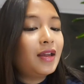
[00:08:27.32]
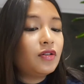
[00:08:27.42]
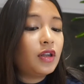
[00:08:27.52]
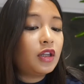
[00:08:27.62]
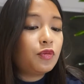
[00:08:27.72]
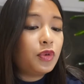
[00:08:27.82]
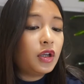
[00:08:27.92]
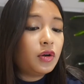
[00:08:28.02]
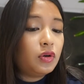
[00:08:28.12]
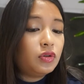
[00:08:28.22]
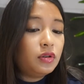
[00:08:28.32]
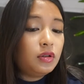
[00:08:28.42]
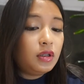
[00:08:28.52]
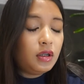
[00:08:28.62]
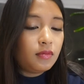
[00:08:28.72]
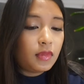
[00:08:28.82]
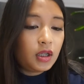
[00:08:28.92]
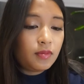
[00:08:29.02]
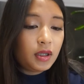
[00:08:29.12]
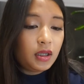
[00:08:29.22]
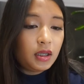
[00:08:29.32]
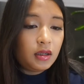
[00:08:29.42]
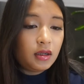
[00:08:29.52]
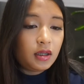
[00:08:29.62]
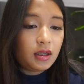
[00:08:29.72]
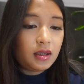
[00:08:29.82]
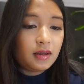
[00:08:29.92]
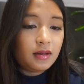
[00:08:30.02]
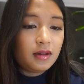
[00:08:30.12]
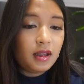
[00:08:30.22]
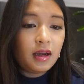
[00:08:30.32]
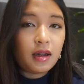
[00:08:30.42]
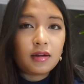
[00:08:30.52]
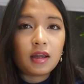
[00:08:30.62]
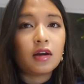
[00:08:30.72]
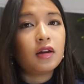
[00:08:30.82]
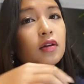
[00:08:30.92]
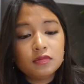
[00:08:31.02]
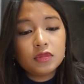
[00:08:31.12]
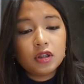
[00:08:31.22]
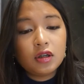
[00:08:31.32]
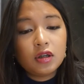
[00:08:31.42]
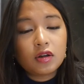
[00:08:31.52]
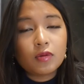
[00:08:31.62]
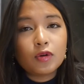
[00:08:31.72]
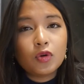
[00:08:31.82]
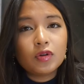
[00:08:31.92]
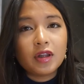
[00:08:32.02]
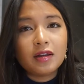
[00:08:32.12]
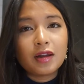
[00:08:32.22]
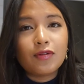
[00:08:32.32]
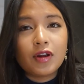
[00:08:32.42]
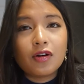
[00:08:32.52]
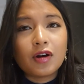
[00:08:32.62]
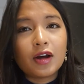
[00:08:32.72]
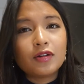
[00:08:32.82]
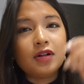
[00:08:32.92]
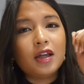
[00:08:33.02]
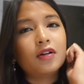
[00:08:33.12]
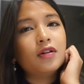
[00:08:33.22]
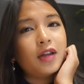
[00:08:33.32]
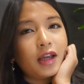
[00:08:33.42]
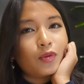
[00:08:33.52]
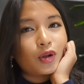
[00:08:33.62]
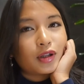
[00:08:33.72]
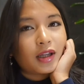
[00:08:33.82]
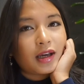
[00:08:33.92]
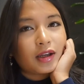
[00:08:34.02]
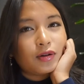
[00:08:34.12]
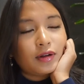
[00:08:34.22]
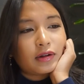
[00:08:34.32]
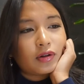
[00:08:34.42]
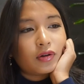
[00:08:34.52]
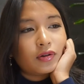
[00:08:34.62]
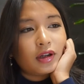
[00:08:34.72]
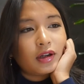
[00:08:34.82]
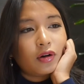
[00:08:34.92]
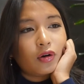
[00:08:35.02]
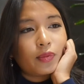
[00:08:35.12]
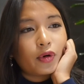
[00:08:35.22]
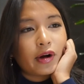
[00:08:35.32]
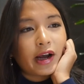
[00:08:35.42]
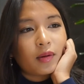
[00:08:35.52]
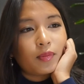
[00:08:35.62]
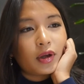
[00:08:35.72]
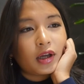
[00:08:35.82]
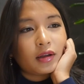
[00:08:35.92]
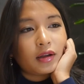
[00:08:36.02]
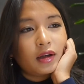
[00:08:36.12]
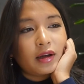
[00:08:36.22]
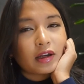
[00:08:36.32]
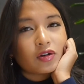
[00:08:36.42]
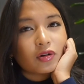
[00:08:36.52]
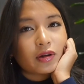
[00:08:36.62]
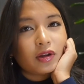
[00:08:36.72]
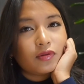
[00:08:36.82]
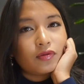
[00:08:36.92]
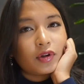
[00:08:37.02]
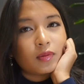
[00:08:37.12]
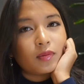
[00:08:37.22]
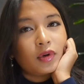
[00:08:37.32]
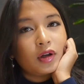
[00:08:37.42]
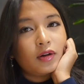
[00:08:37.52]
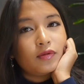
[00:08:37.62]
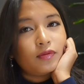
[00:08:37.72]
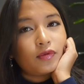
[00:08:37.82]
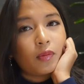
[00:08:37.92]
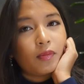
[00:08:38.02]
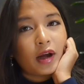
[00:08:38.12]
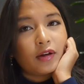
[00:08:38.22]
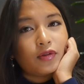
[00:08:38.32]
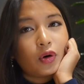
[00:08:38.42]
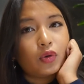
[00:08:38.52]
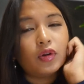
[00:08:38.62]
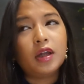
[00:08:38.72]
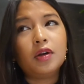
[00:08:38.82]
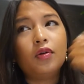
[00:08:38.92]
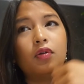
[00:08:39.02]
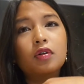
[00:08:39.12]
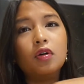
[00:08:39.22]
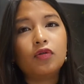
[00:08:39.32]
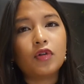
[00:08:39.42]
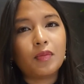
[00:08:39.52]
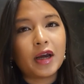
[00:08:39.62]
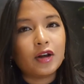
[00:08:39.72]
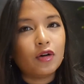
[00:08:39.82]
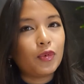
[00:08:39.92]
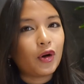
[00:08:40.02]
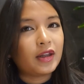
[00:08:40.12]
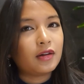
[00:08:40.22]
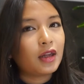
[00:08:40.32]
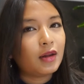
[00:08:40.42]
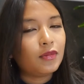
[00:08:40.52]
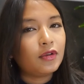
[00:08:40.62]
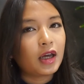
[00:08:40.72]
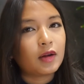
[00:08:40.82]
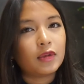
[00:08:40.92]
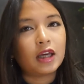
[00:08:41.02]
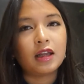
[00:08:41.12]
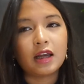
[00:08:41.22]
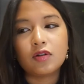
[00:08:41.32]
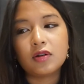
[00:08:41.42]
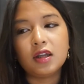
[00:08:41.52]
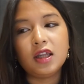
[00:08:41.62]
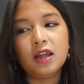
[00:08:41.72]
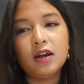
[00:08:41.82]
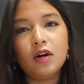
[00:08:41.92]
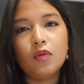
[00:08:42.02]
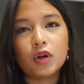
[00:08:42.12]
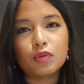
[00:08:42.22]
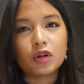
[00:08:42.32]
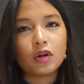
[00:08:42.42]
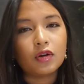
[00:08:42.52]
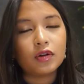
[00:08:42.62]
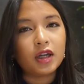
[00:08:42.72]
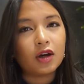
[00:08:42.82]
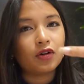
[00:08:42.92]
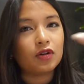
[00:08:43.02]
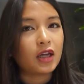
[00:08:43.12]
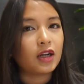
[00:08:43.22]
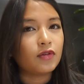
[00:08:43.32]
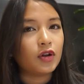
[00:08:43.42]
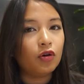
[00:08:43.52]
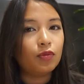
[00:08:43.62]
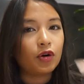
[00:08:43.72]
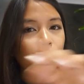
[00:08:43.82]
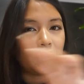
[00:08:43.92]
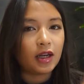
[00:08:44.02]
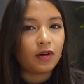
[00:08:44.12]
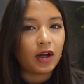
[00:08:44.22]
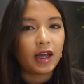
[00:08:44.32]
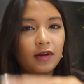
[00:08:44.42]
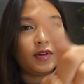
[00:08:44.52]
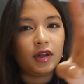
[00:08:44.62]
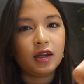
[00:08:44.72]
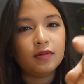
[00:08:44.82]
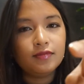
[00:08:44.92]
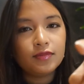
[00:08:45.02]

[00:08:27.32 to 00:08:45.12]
so that's pretty cold in my opinion. And yeah, as I guys, some cool things I figured out the other day was that I could download the GoPro app and actually film from my phone and also from my GoPro at the same time. Like, I could see what was on the other side of the GoPro. Right now I have the